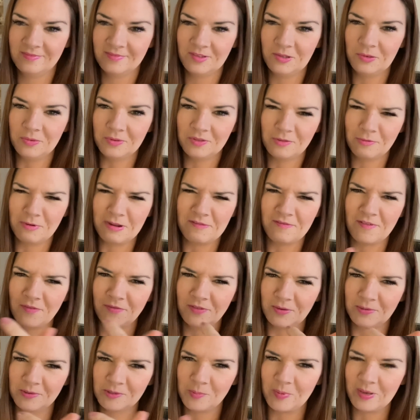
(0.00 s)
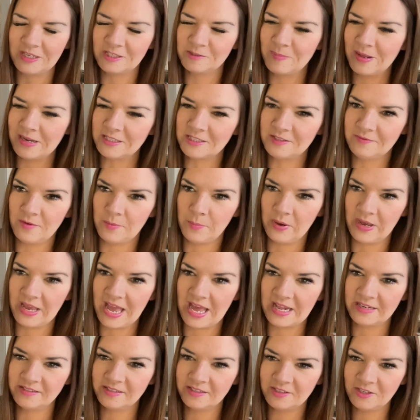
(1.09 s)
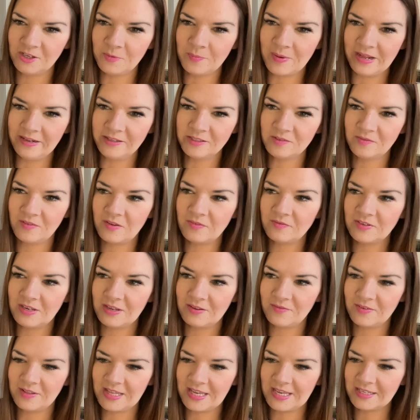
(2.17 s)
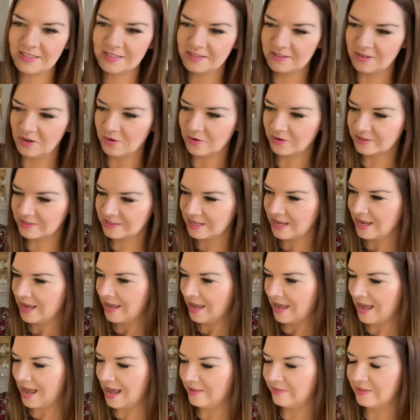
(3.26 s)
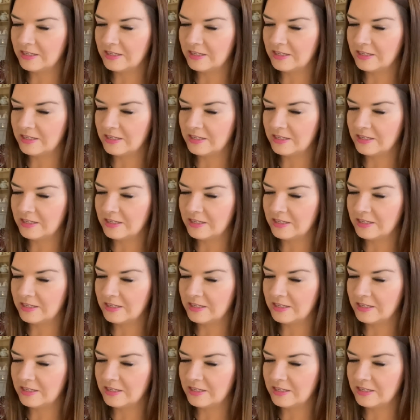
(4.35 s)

£3.50 was a bit expensive in my head. So £2.50 for these socks, and